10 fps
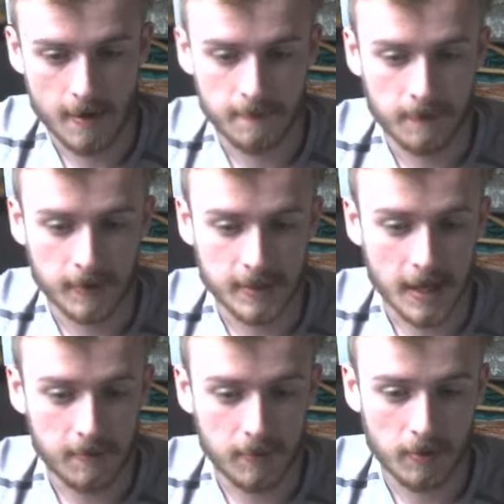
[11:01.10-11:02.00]
For
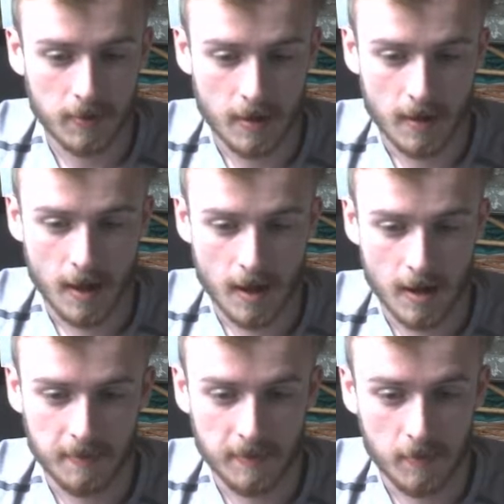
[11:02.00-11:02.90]
example,
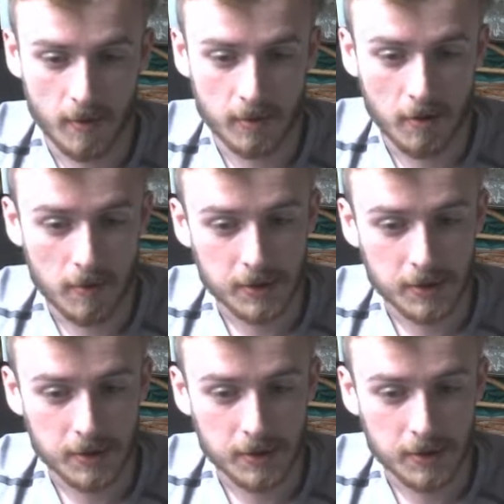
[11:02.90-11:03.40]
if you want to know what